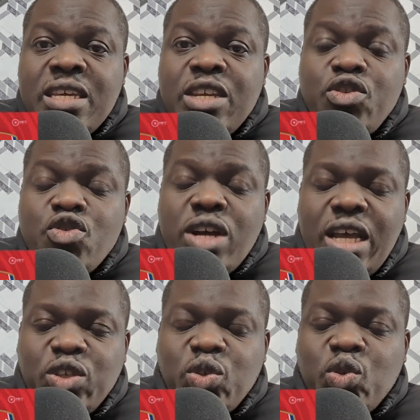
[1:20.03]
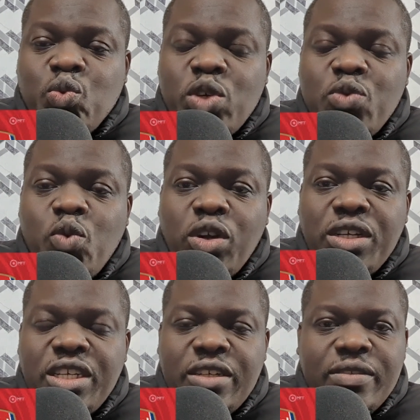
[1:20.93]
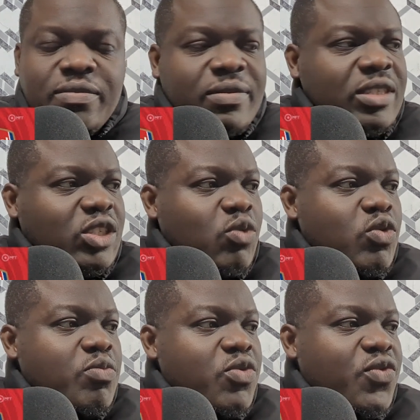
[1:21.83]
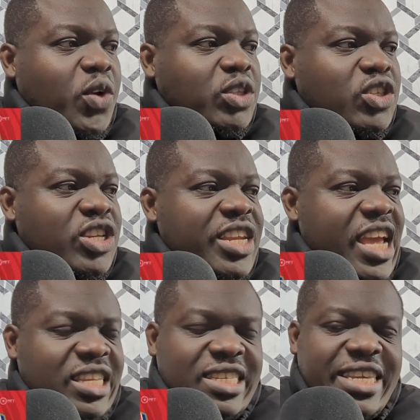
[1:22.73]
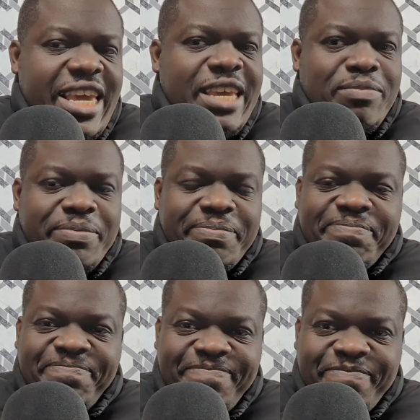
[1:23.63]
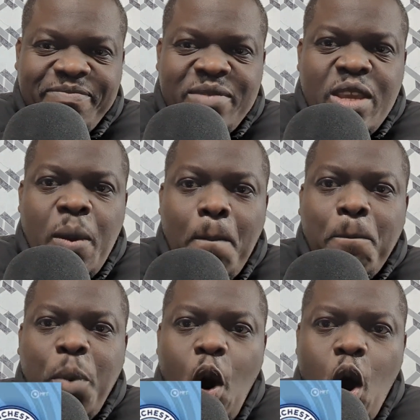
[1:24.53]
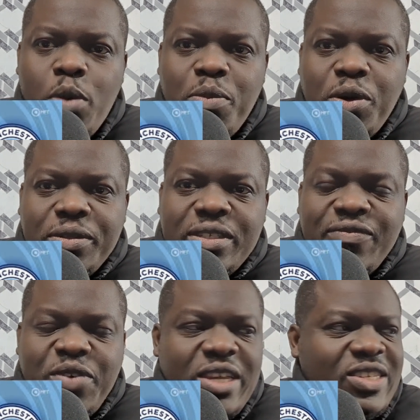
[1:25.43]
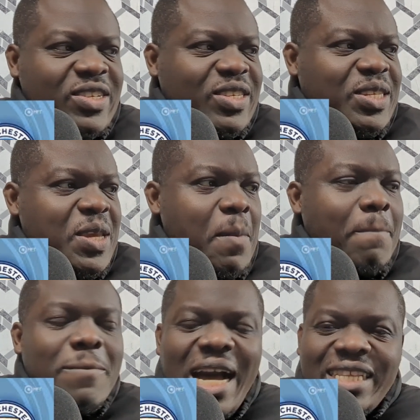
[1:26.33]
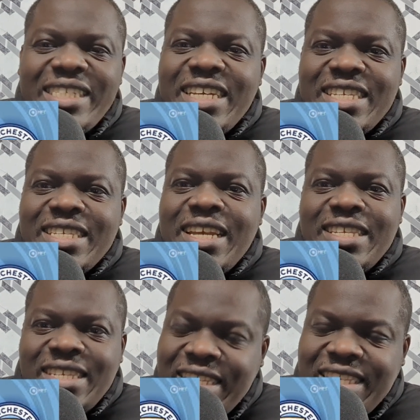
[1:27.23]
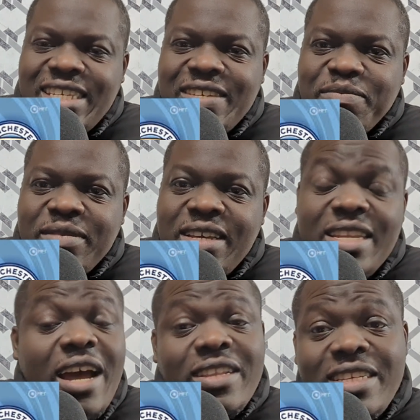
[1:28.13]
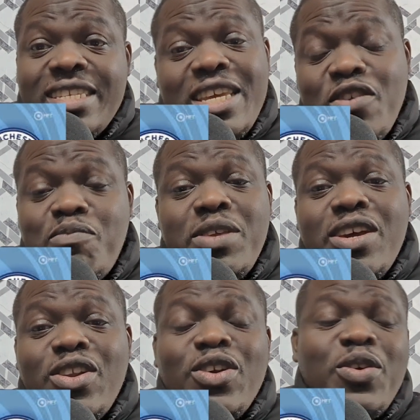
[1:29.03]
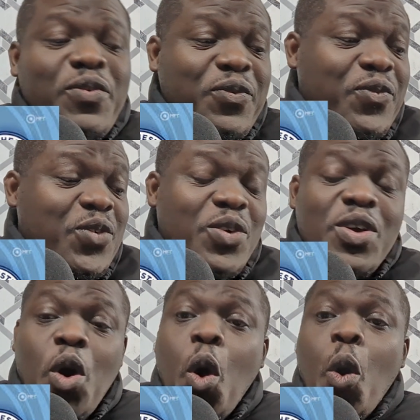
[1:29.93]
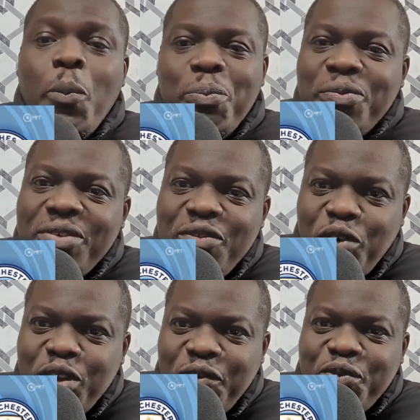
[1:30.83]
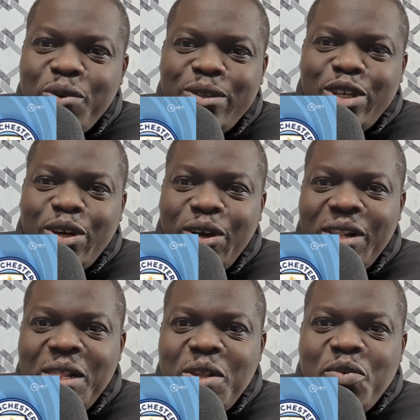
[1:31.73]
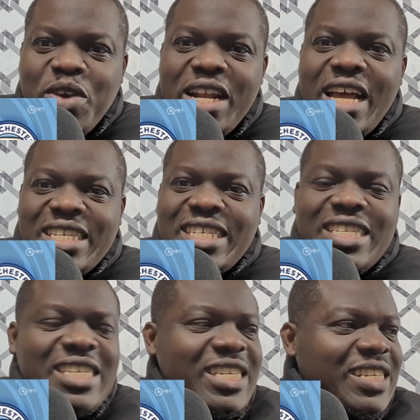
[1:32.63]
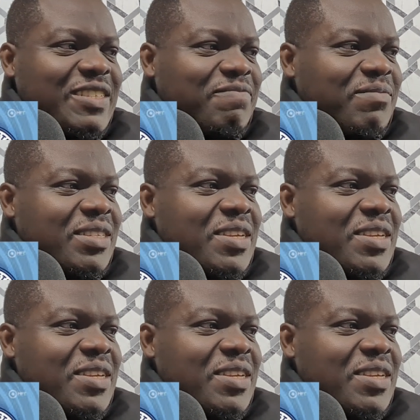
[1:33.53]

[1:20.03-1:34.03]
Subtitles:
Newcastle to win 1-0. So we'll move on to the next game. Bournemouth versus Manchester City. Now, this gave me a lot of hope for the future when I see